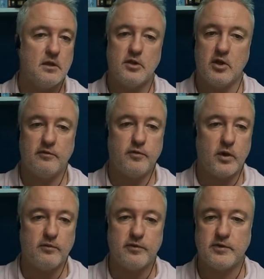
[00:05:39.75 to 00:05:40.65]
30,
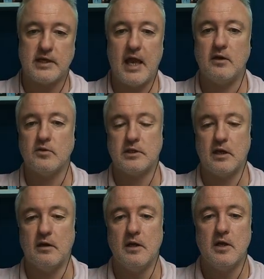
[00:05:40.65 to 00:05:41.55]
40, 50 candles
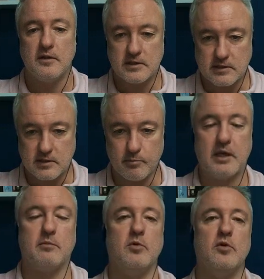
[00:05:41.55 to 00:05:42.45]
here, this is a
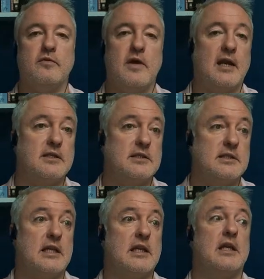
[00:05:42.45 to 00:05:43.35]
big move, and it's
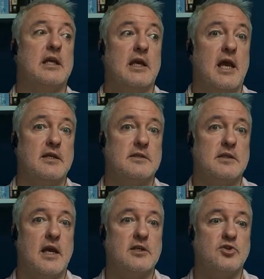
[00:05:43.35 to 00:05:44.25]
technically has
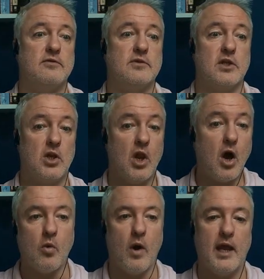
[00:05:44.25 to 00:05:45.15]
traveled a
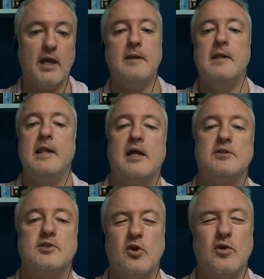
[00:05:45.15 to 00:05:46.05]
long way. And
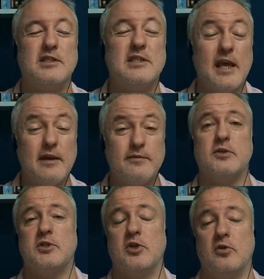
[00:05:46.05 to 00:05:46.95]
so it's safe to
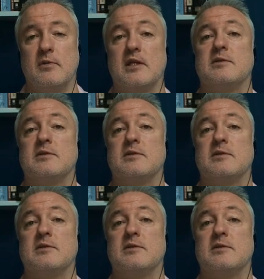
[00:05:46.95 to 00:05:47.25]
assume that